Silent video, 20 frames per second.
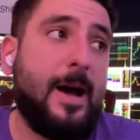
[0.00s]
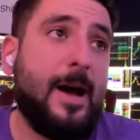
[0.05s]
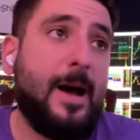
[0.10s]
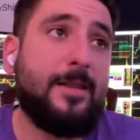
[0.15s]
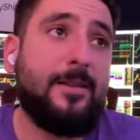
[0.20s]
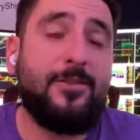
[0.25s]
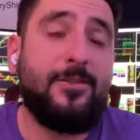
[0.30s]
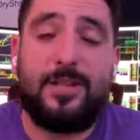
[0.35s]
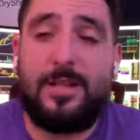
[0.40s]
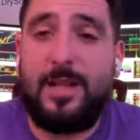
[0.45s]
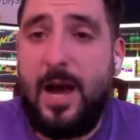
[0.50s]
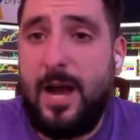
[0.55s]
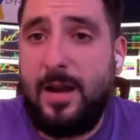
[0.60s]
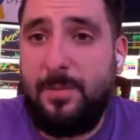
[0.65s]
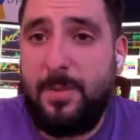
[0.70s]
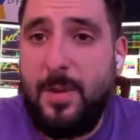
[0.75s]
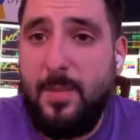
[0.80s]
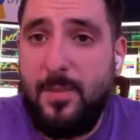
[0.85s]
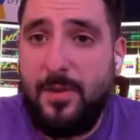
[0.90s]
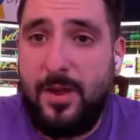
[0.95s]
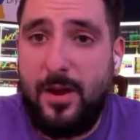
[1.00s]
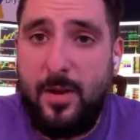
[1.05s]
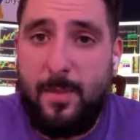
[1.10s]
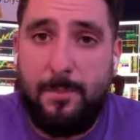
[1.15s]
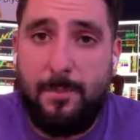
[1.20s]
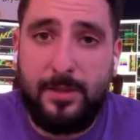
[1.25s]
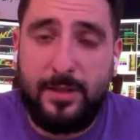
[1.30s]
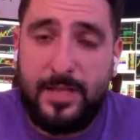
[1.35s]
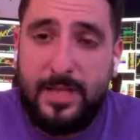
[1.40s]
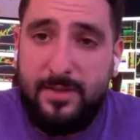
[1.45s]
Uh, there's a lot of people that are
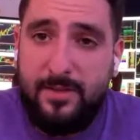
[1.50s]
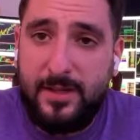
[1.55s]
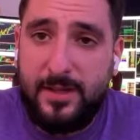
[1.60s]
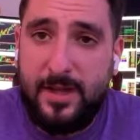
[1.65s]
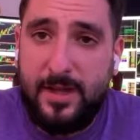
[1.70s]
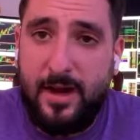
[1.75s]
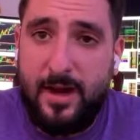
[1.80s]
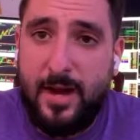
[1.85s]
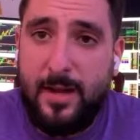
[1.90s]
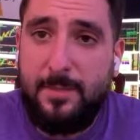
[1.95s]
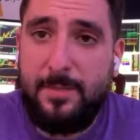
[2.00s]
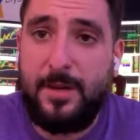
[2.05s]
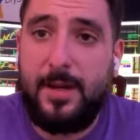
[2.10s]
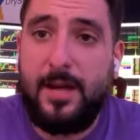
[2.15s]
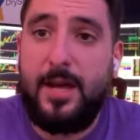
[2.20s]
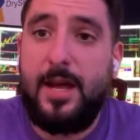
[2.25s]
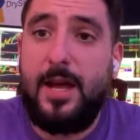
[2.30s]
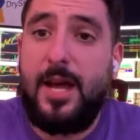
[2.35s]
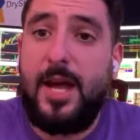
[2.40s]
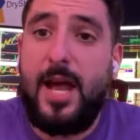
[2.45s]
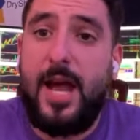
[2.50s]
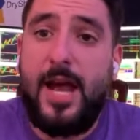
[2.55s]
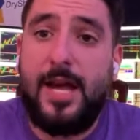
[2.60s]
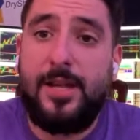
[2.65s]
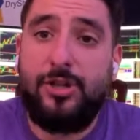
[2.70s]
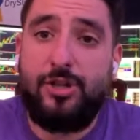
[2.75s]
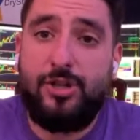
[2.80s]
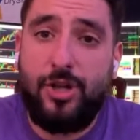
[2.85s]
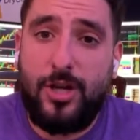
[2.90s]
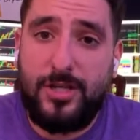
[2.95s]
believing the hype.
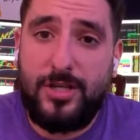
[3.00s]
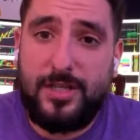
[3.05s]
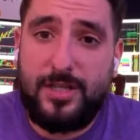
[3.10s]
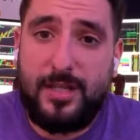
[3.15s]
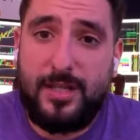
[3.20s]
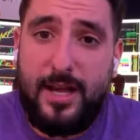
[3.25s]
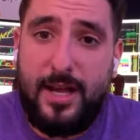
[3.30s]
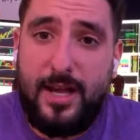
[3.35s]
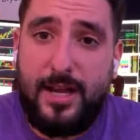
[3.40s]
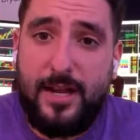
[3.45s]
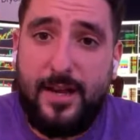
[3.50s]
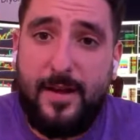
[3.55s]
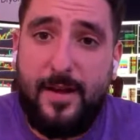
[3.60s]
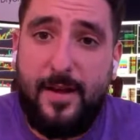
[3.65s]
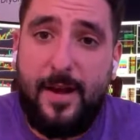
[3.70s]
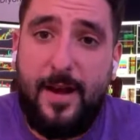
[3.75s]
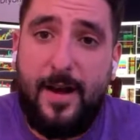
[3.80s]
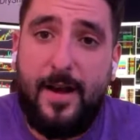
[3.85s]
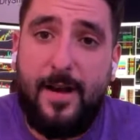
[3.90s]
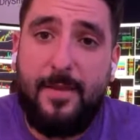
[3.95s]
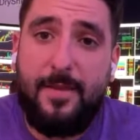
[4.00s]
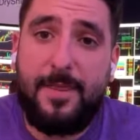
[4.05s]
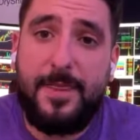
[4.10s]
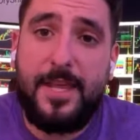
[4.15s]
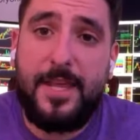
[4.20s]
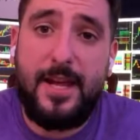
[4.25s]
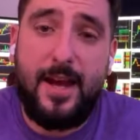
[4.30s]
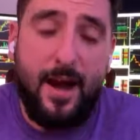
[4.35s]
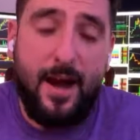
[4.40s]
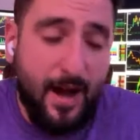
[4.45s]
And just like uh,
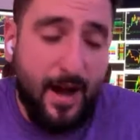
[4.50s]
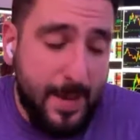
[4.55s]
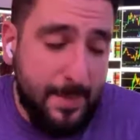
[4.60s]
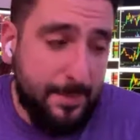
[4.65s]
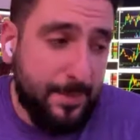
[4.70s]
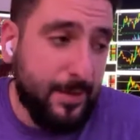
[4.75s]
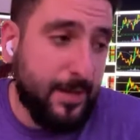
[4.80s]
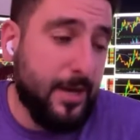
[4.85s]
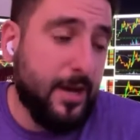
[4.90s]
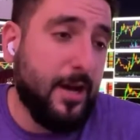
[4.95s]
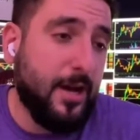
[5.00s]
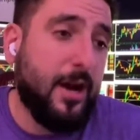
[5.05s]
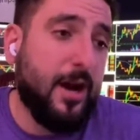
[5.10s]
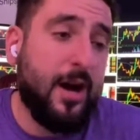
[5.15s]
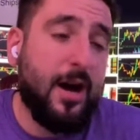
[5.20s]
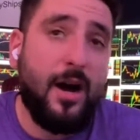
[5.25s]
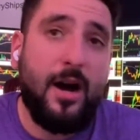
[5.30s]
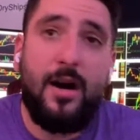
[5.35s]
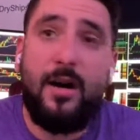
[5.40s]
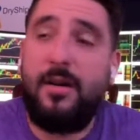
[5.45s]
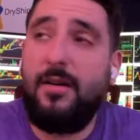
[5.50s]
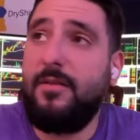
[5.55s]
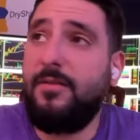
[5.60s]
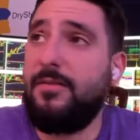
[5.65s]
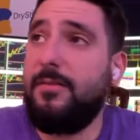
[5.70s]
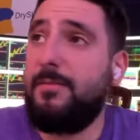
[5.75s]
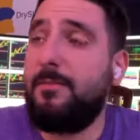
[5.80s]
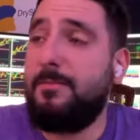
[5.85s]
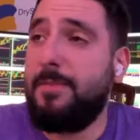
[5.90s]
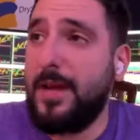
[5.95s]
the hype
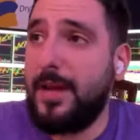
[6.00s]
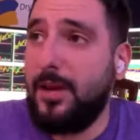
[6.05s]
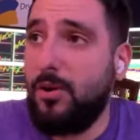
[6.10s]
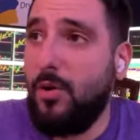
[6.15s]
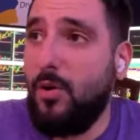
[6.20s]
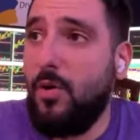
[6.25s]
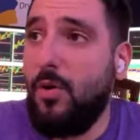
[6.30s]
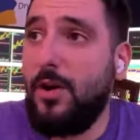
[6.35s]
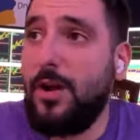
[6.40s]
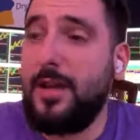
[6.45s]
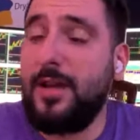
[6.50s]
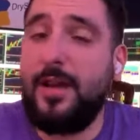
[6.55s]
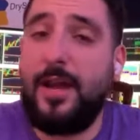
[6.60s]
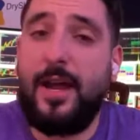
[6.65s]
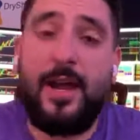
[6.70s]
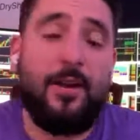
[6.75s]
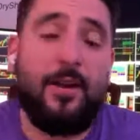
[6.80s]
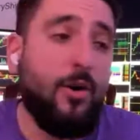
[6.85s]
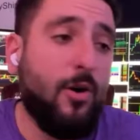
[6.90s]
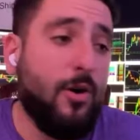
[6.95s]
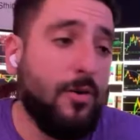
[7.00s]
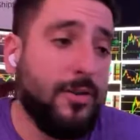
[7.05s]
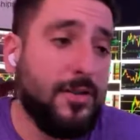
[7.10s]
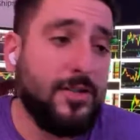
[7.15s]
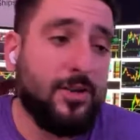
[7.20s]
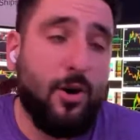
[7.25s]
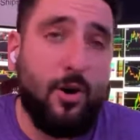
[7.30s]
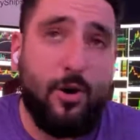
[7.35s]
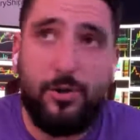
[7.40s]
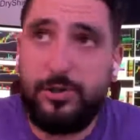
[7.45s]
of Bitcoin and all
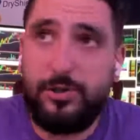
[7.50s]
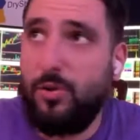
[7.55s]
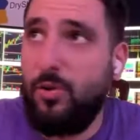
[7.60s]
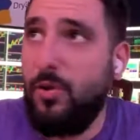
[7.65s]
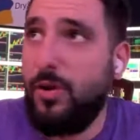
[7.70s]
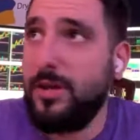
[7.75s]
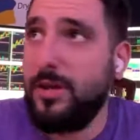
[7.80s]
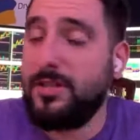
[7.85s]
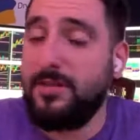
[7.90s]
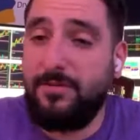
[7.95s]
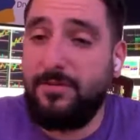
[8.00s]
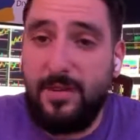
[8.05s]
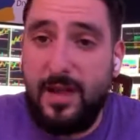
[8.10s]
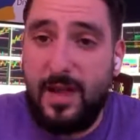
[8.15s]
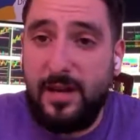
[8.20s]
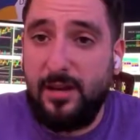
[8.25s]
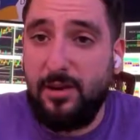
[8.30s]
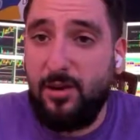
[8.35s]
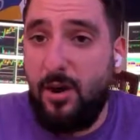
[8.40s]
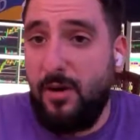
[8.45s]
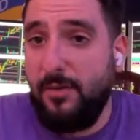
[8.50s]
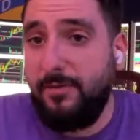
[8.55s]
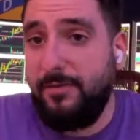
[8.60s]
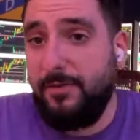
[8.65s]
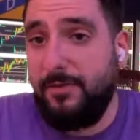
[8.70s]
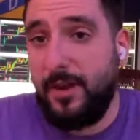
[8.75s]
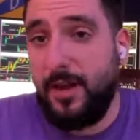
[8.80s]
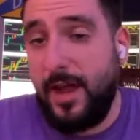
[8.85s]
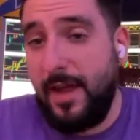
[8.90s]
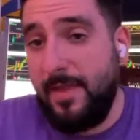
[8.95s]
these altcoins faded off
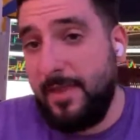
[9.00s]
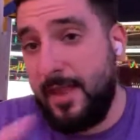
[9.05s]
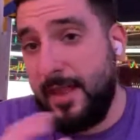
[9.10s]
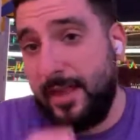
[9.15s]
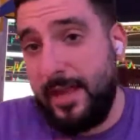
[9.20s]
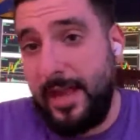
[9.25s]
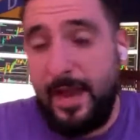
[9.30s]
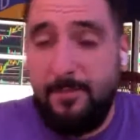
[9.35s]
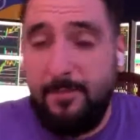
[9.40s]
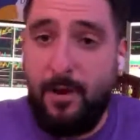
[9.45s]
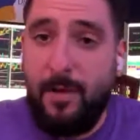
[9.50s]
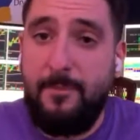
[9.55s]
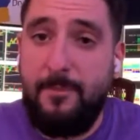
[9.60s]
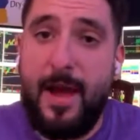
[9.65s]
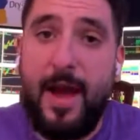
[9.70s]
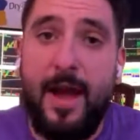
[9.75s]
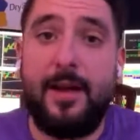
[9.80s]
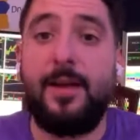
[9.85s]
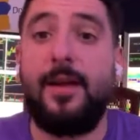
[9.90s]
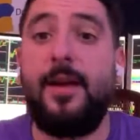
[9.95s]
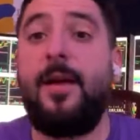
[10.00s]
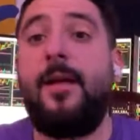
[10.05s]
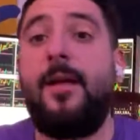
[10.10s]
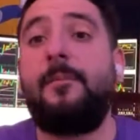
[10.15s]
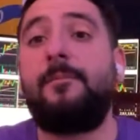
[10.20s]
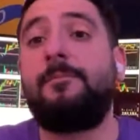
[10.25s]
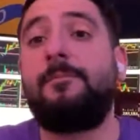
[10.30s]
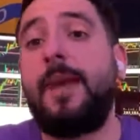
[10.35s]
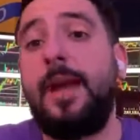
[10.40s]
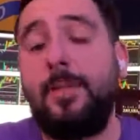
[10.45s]
and then came right back.
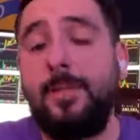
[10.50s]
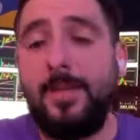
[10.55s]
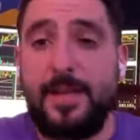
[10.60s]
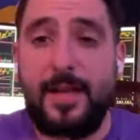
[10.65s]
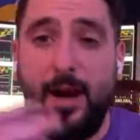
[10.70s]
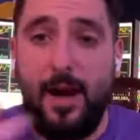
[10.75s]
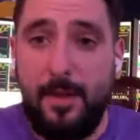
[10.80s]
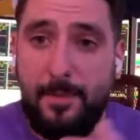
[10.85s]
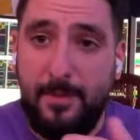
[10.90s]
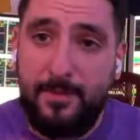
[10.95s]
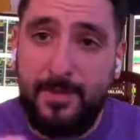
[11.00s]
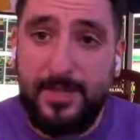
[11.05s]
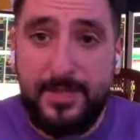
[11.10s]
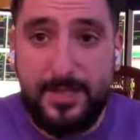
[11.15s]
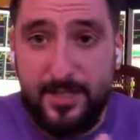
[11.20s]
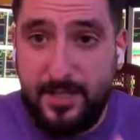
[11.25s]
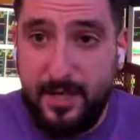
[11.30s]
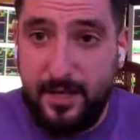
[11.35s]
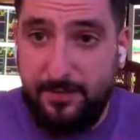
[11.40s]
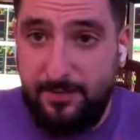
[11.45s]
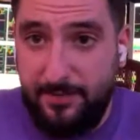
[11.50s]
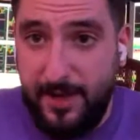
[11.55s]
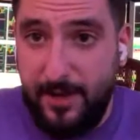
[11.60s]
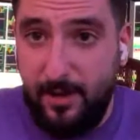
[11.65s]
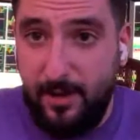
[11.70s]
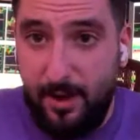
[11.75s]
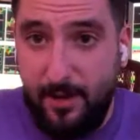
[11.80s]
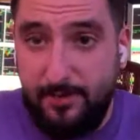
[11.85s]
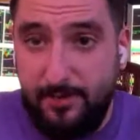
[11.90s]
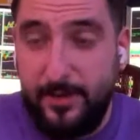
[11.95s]
Maybe the hype of this is going to
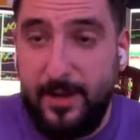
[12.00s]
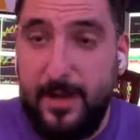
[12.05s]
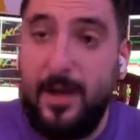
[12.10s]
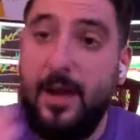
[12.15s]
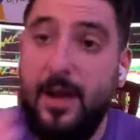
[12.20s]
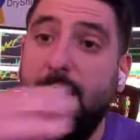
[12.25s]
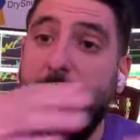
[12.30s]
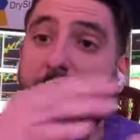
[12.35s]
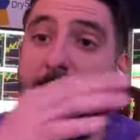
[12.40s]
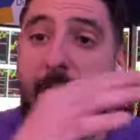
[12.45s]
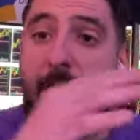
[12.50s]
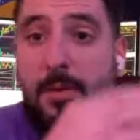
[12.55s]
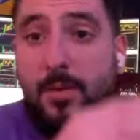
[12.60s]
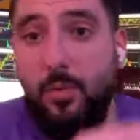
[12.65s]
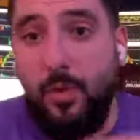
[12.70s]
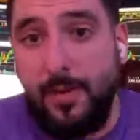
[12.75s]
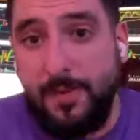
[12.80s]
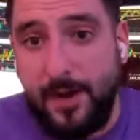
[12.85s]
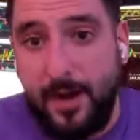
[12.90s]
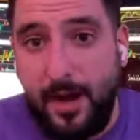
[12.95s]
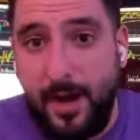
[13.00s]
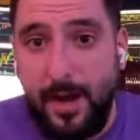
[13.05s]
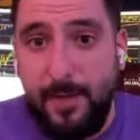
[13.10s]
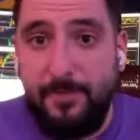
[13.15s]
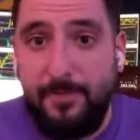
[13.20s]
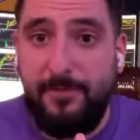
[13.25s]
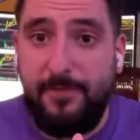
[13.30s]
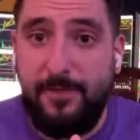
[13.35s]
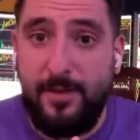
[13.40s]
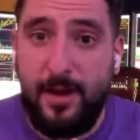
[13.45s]
fade off. Maybe when the
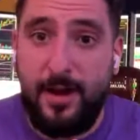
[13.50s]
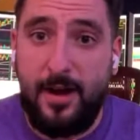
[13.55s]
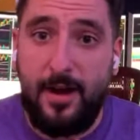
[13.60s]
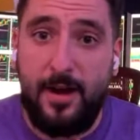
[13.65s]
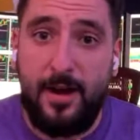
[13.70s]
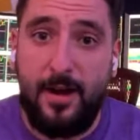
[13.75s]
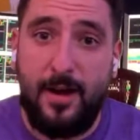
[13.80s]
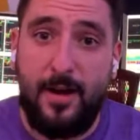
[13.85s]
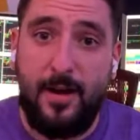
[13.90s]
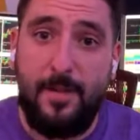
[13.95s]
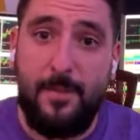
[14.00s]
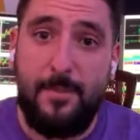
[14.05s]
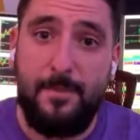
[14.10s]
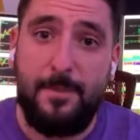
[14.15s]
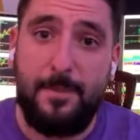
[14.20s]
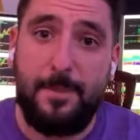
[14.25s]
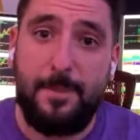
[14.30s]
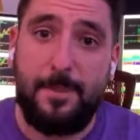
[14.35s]
hype uh,